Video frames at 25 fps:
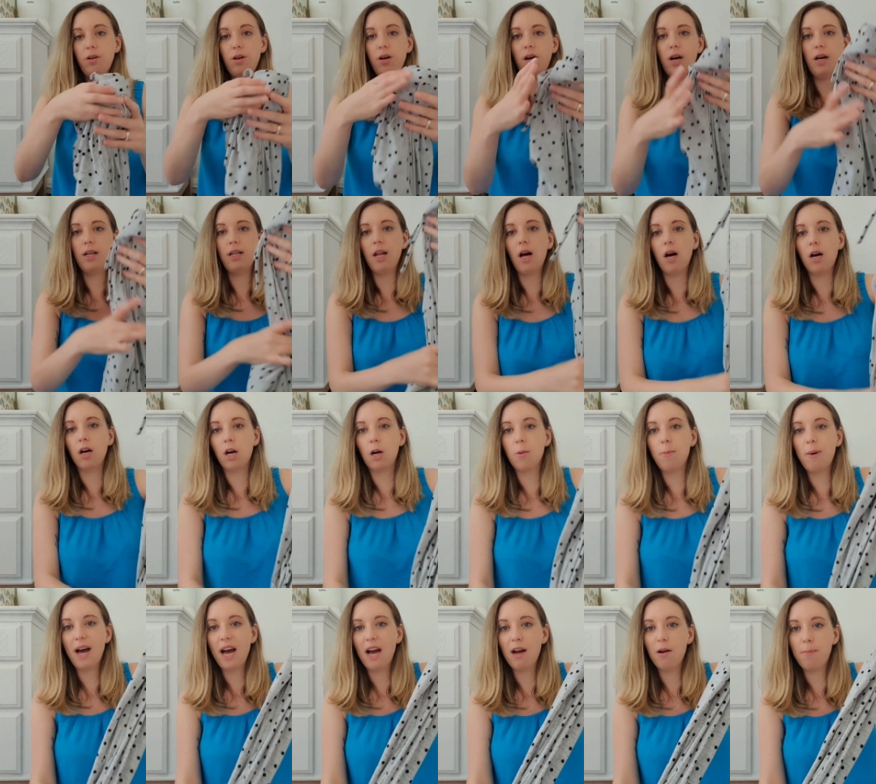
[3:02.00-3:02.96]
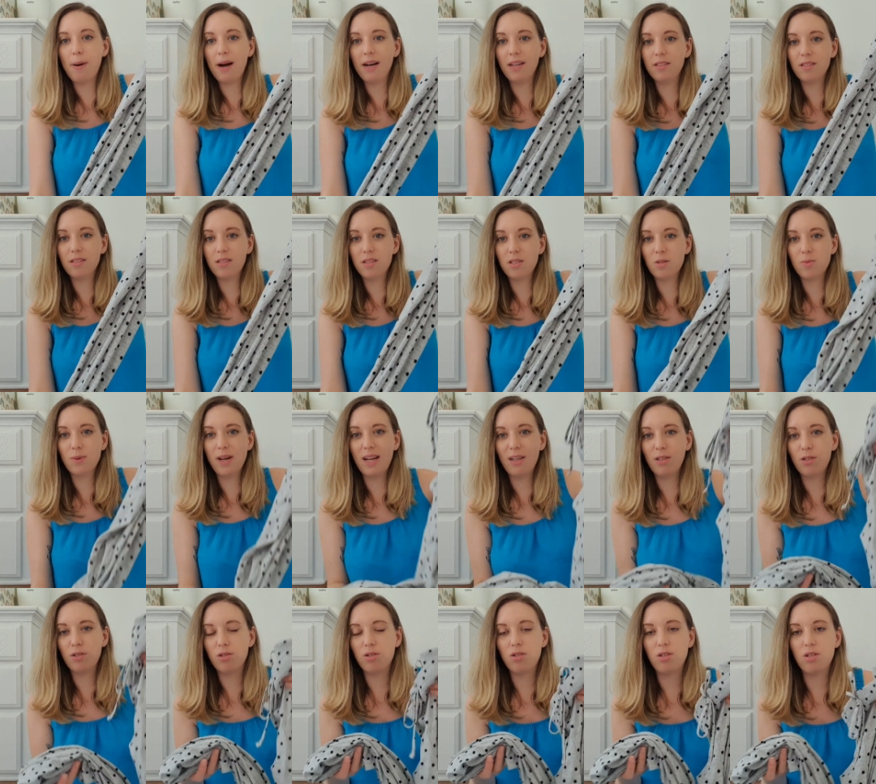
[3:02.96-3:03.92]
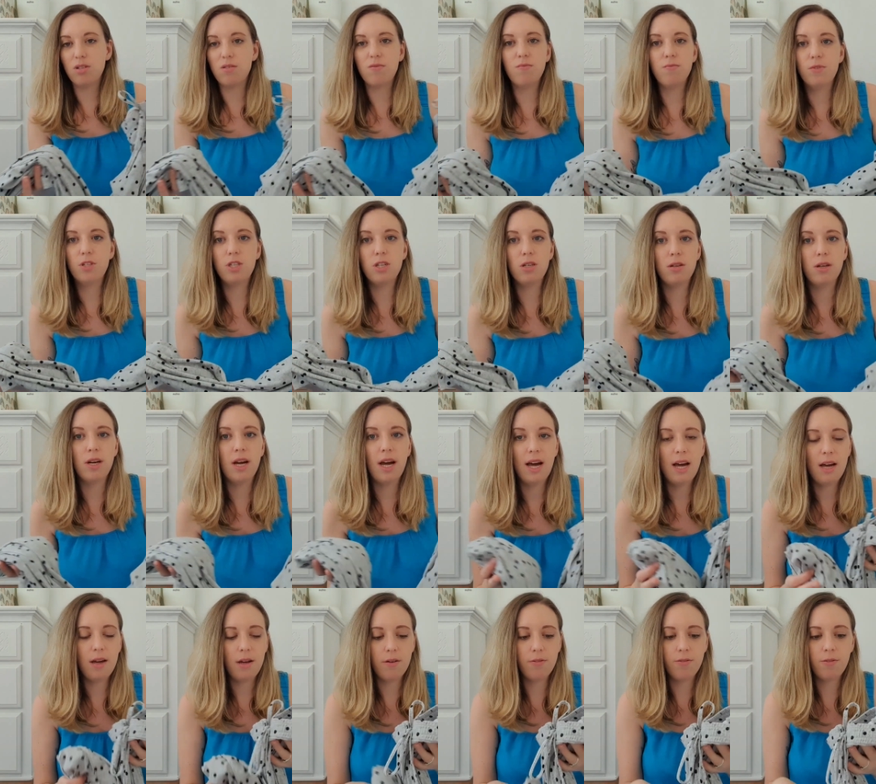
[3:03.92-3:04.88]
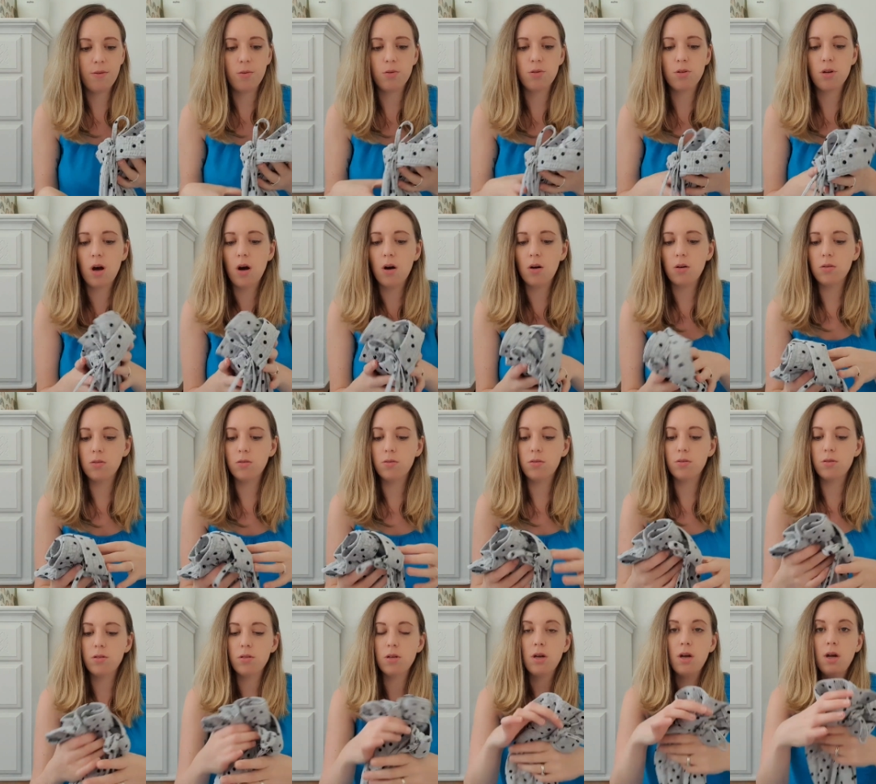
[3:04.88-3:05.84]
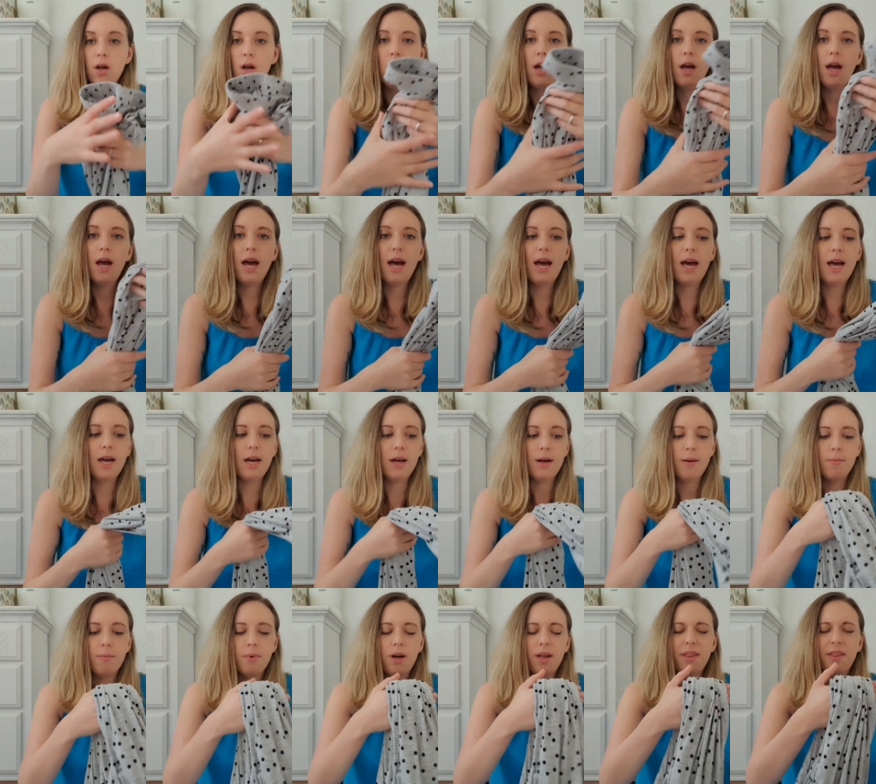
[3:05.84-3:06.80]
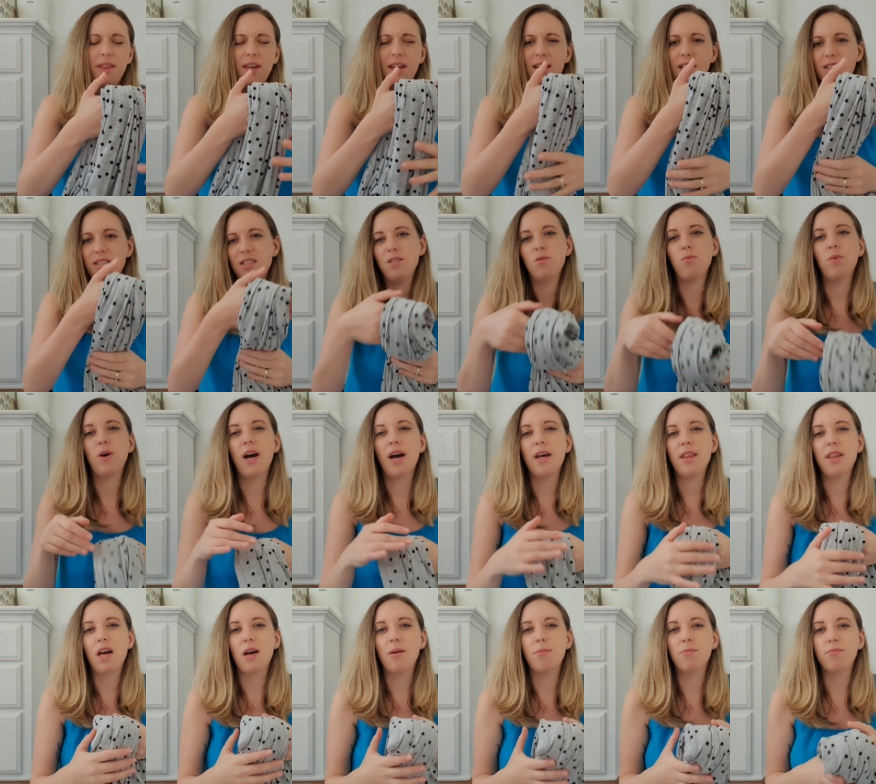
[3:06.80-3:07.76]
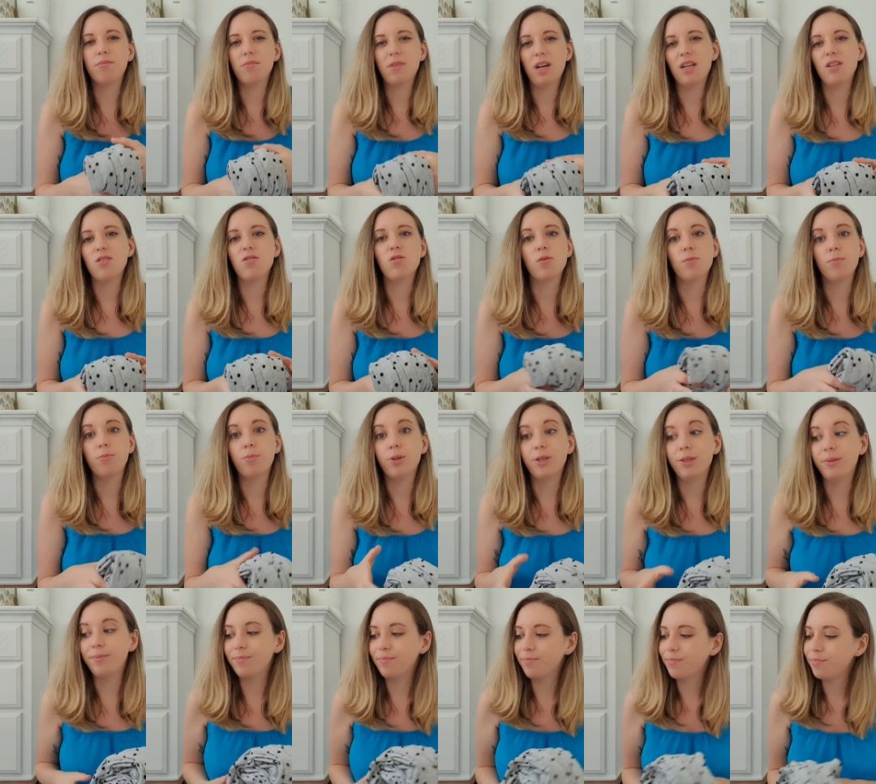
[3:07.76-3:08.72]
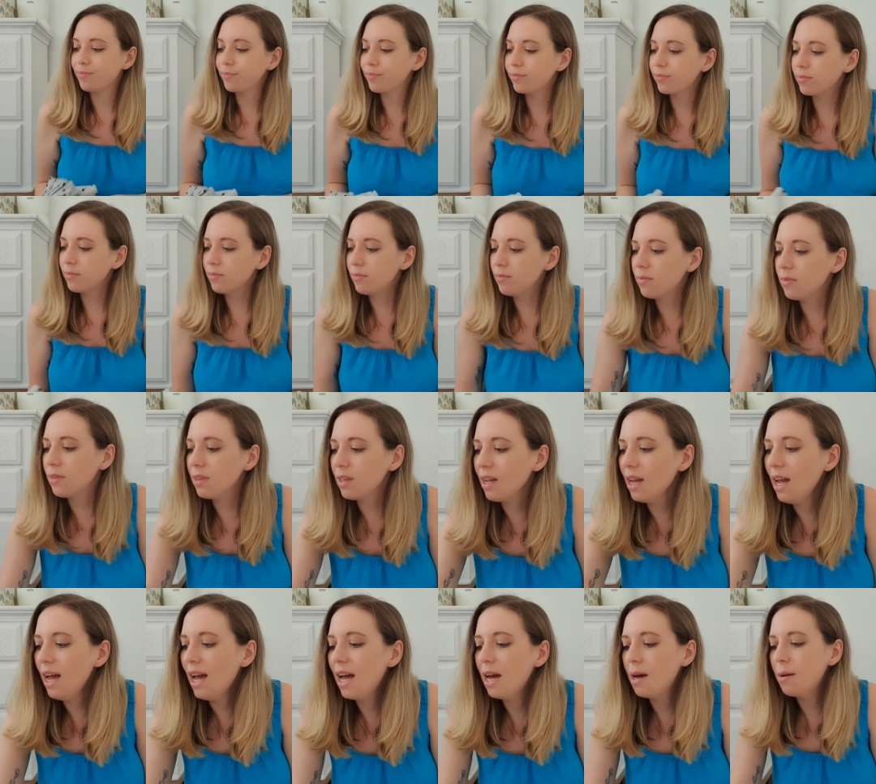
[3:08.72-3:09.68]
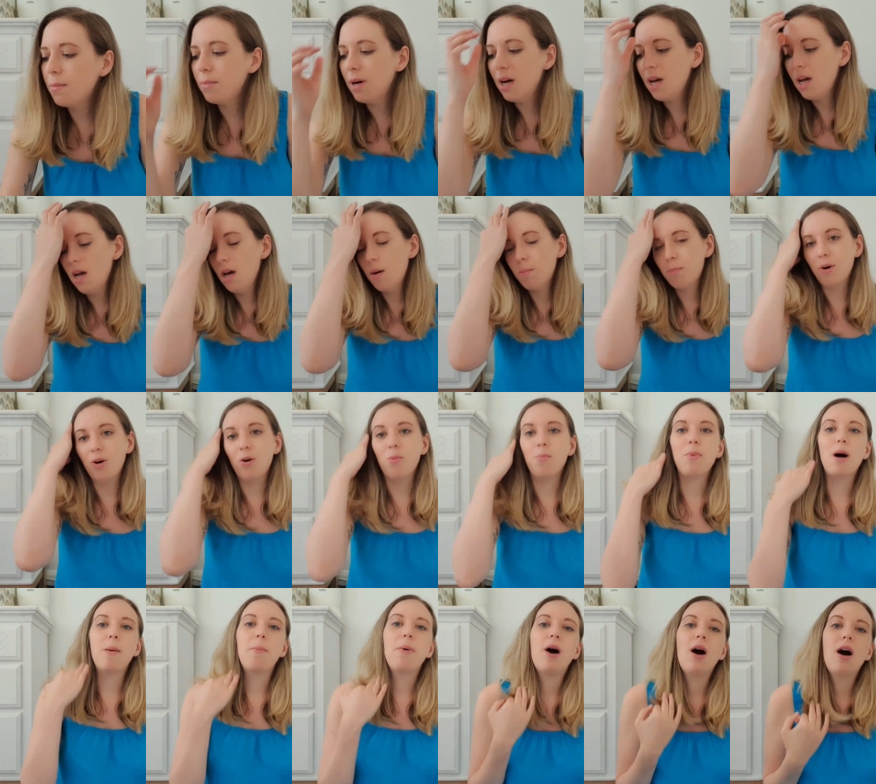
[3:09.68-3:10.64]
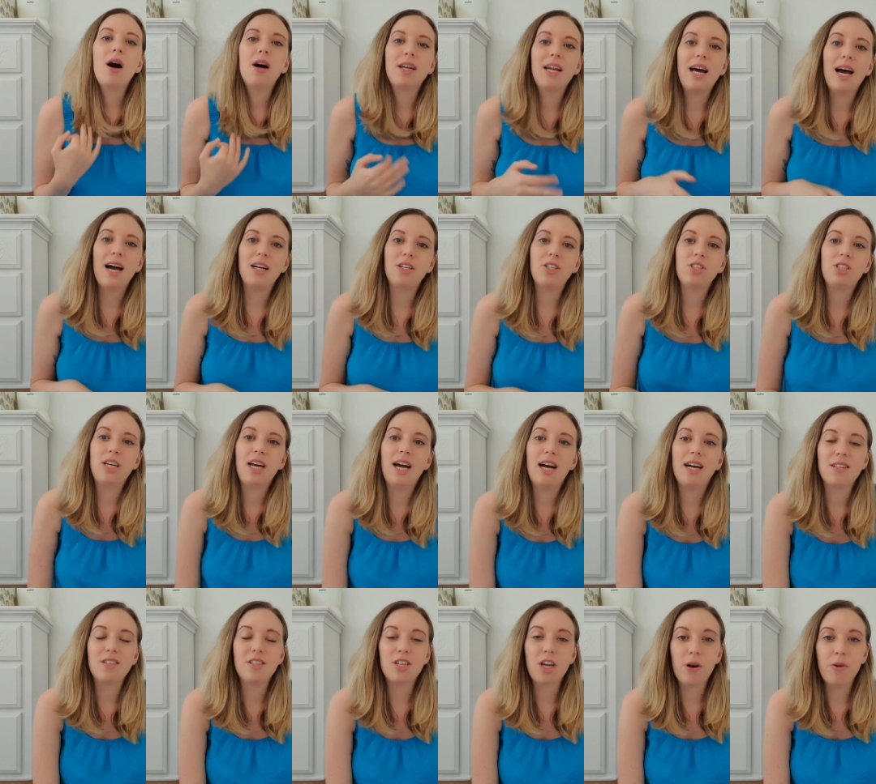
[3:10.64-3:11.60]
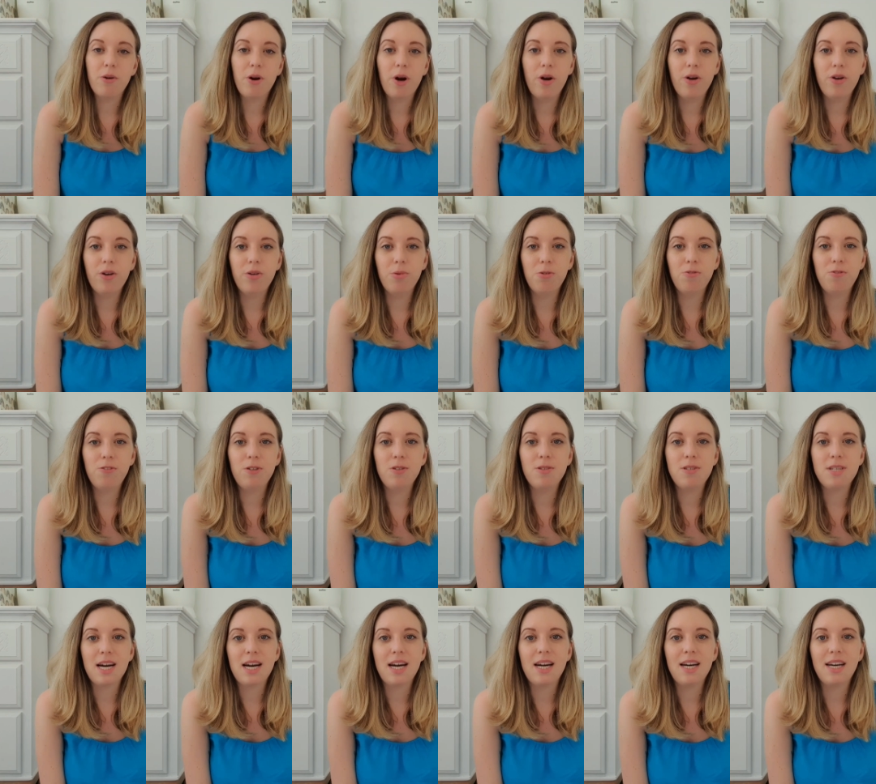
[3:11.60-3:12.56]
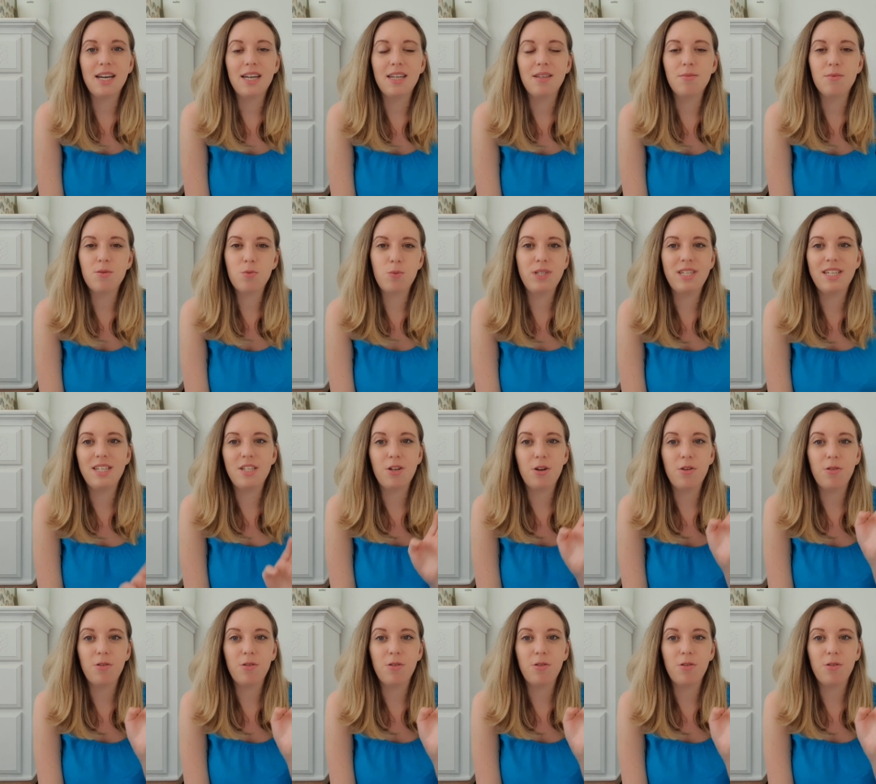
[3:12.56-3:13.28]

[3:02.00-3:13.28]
a long pair of pants as well, just to if it was cold. I think I did wear them at some point. But my partner actually had to go home a few times. We do